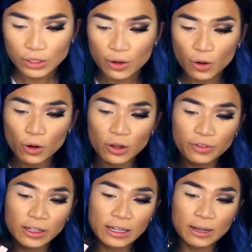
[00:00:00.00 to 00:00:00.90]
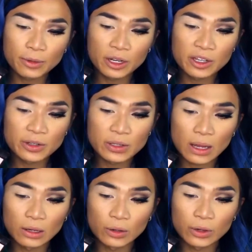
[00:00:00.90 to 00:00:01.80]
So all over the lid I'm going to use
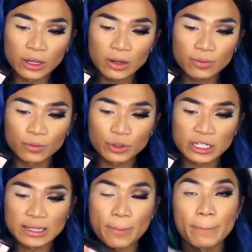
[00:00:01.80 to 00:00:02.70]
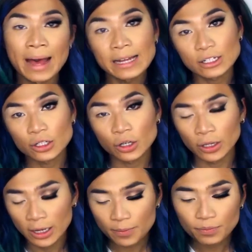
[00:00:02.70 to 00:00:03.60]
Luna, which is a matte
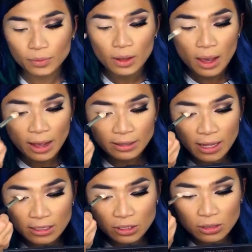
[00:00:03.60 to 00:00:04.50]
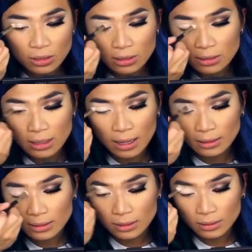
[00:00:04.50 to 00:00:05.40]
colour, and that's just going to set
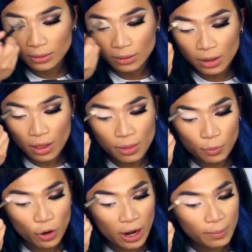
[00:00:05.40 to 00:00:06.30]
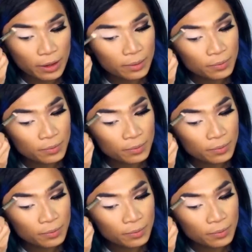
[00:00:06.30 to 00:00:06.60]
the primer.